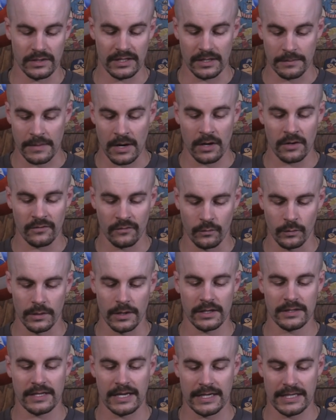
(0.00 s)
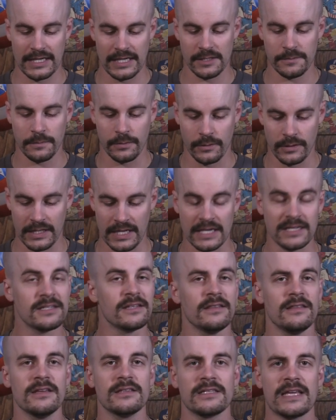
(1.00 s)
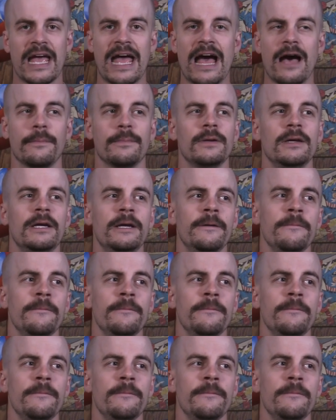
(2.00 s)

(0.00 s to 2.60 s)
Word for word: The amount of work that he's put into this app